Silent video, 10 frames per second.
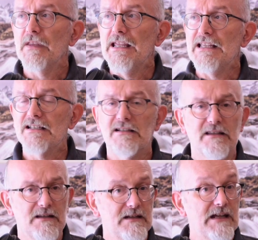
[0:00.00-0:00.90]
is
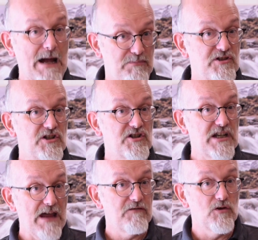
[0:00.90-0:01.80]
apertures
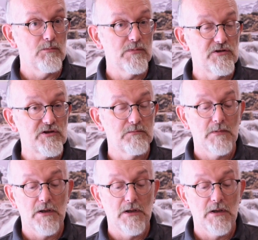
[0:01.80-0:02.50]
and f numbers.